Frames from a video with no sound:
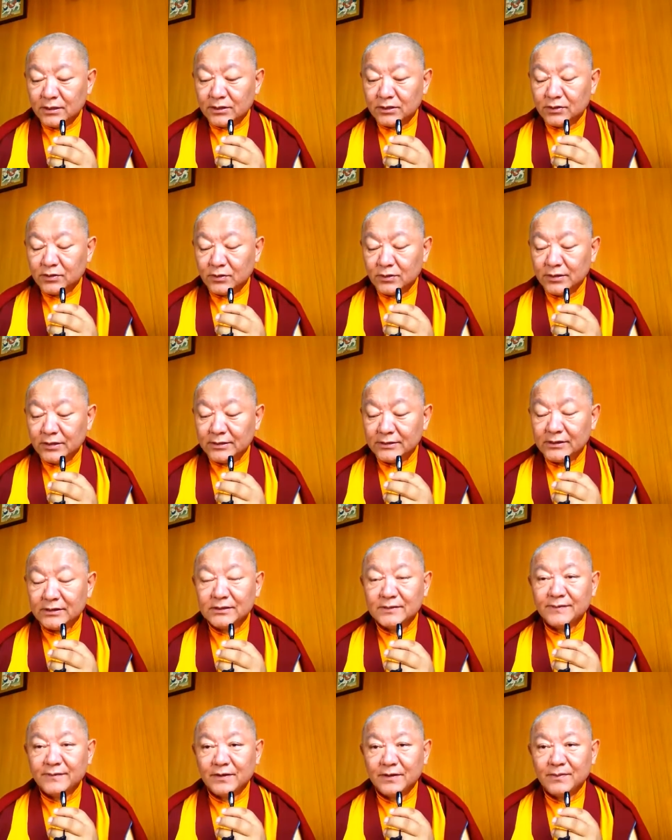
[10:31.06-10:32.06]
So this
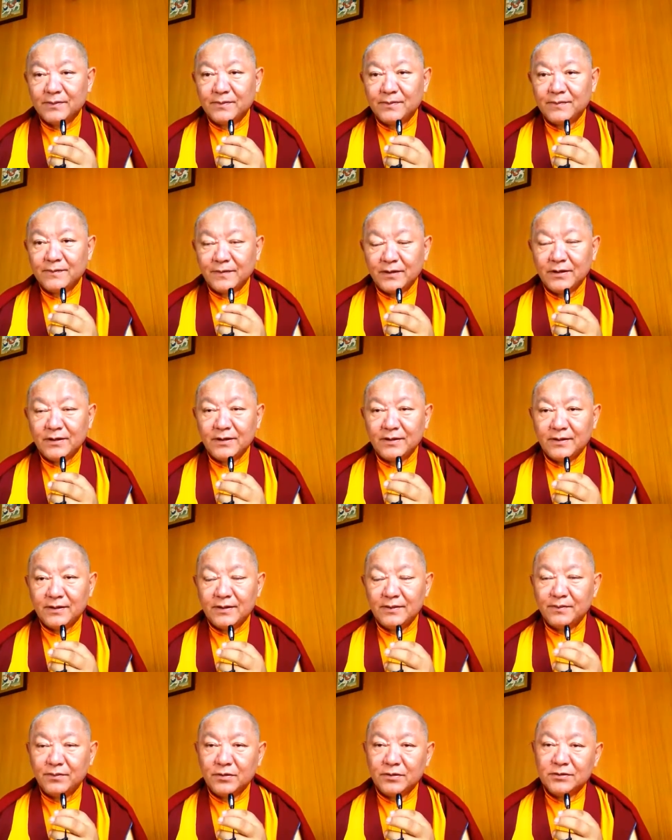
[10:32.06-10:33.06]
is very, very
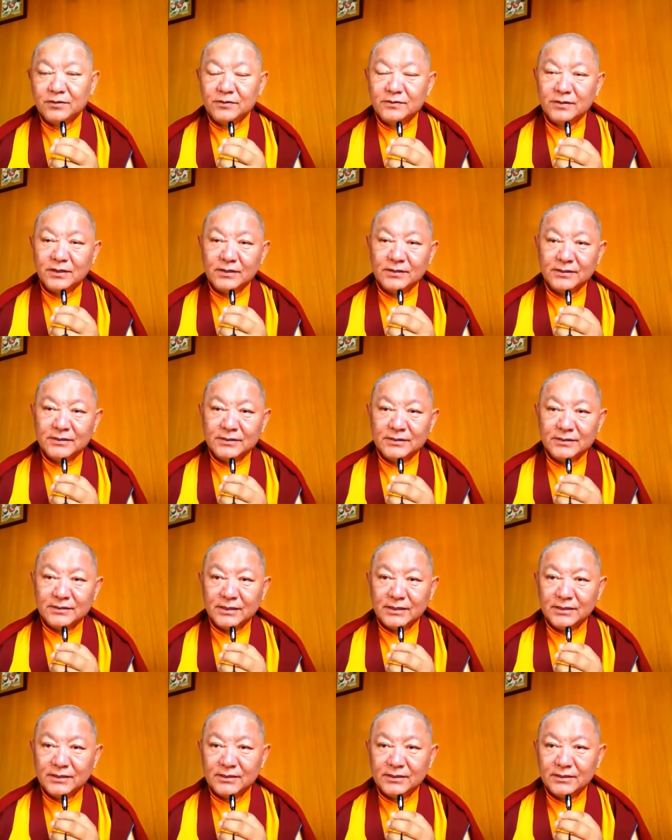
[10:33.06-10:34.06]
important to
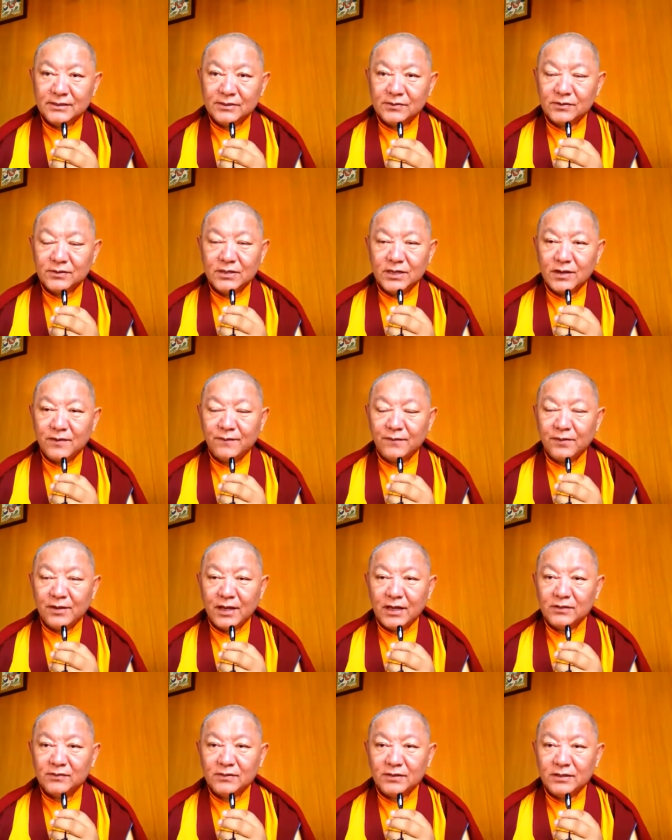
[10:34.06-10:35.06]
understand. So therefore,
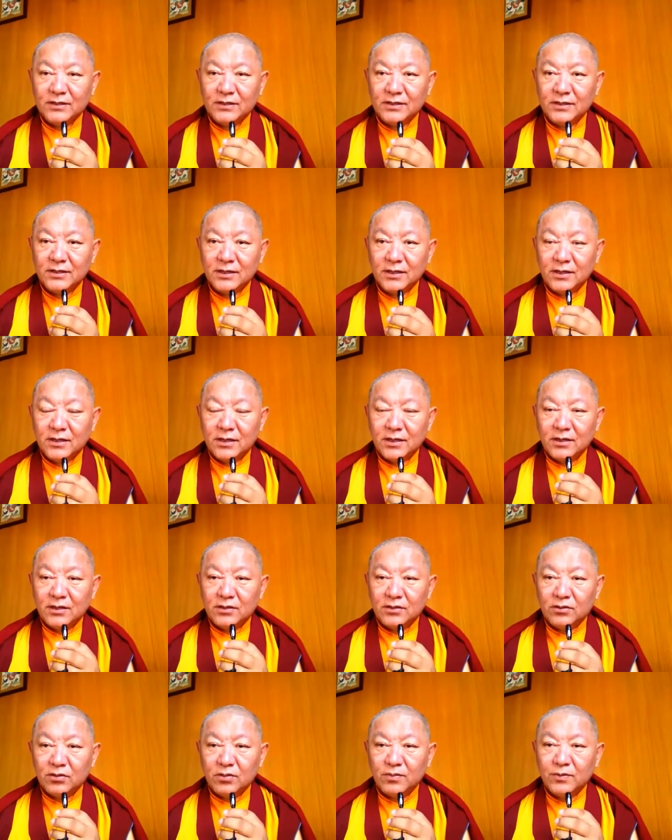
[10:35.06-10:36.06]
actually,
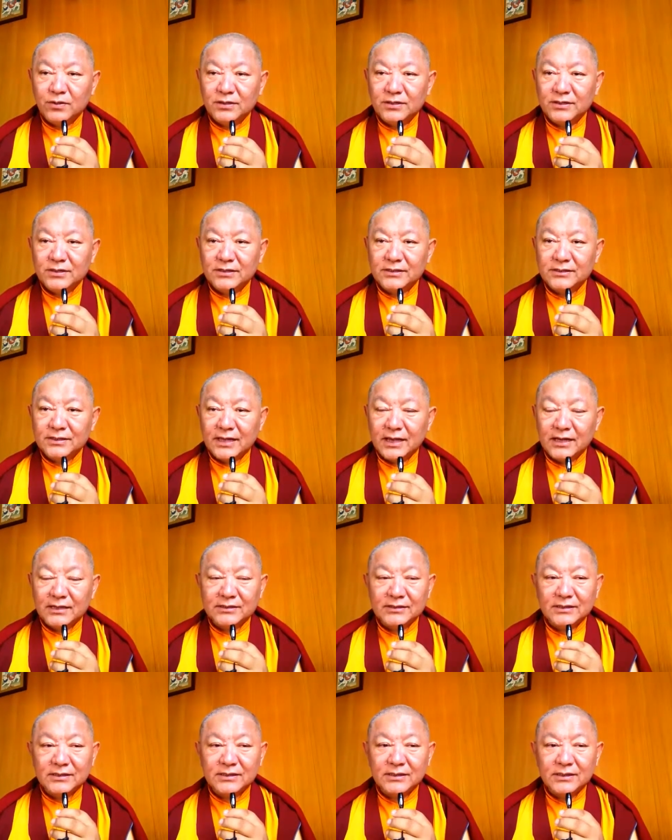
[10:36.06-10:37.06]
nobody is
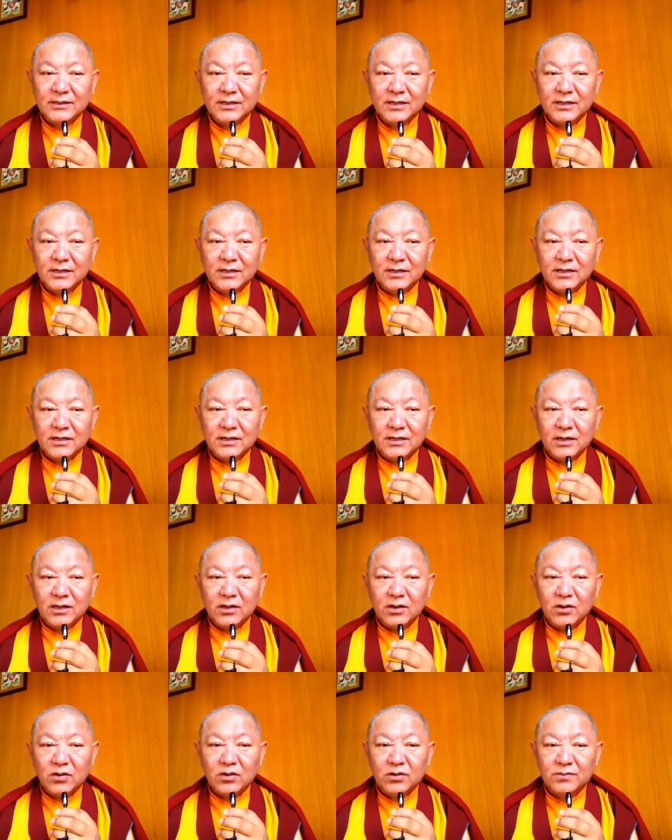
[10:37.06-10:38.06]
acting
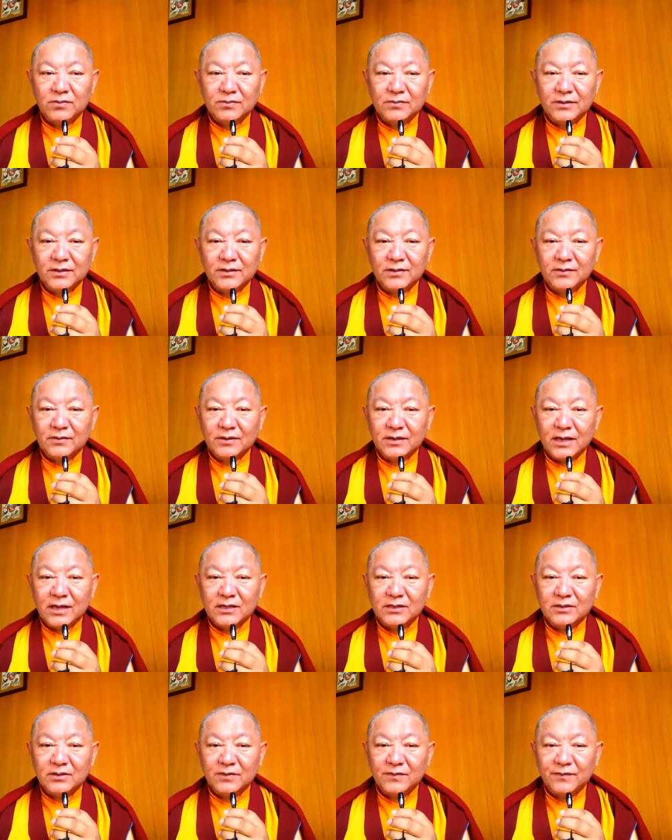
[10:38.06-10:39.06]
all,
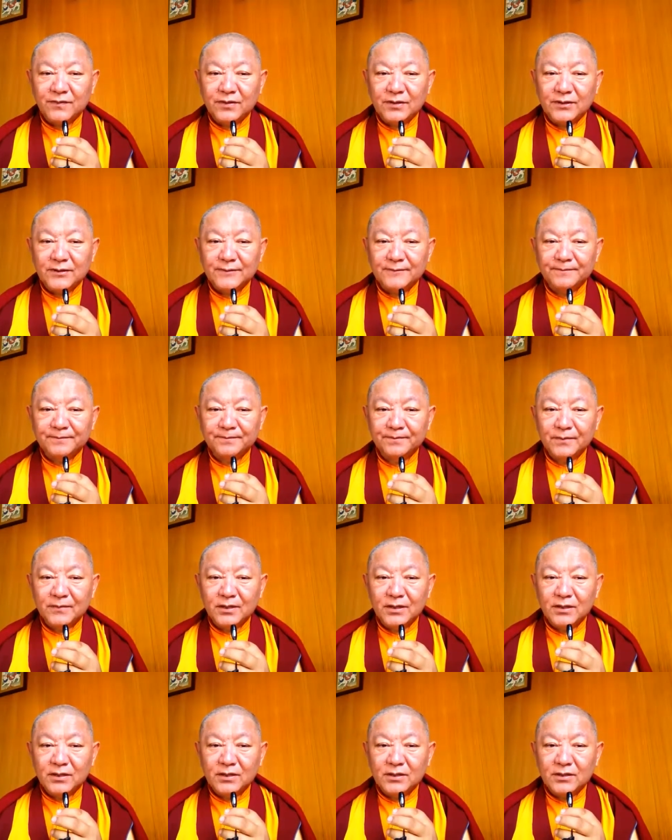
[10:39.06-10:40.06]
kind of
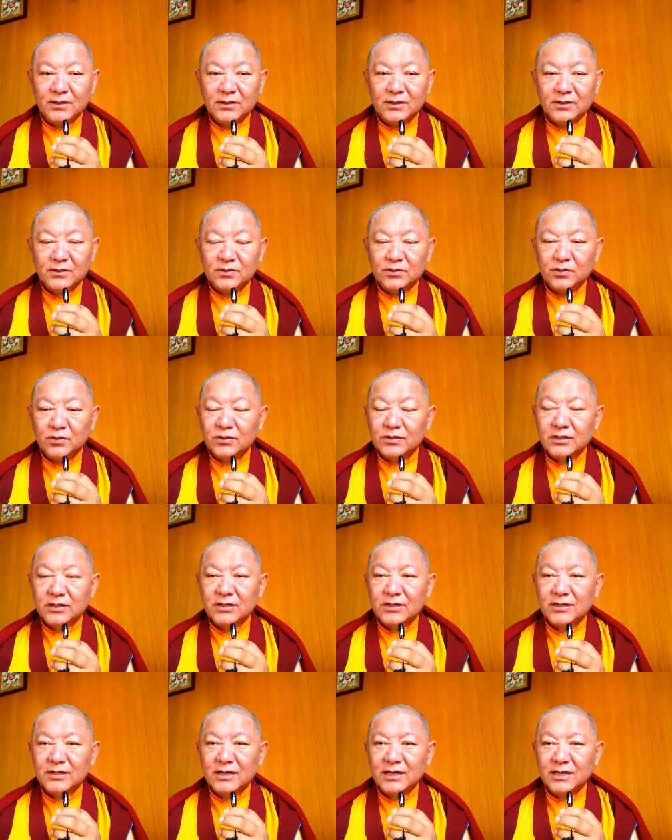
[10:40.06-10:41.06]

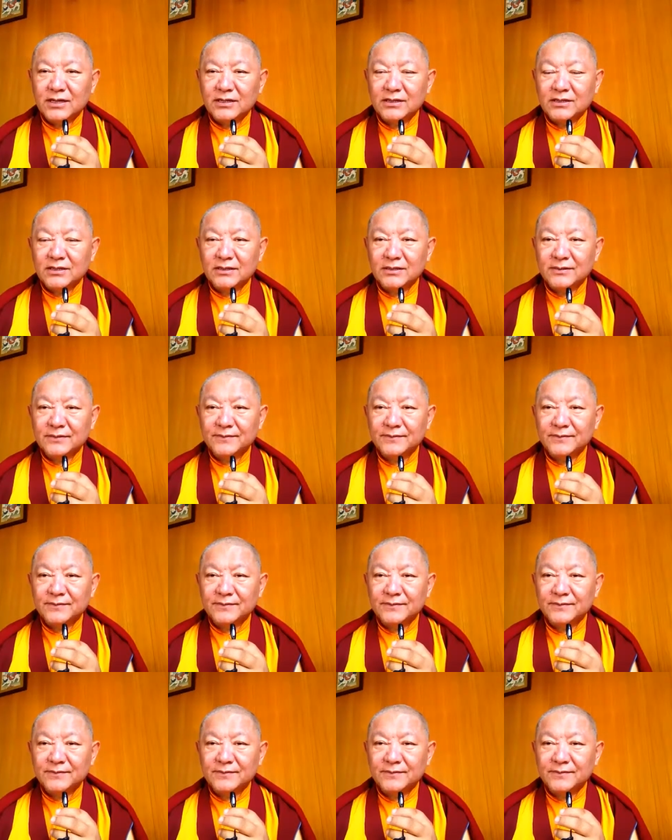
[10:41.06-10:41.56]
totally like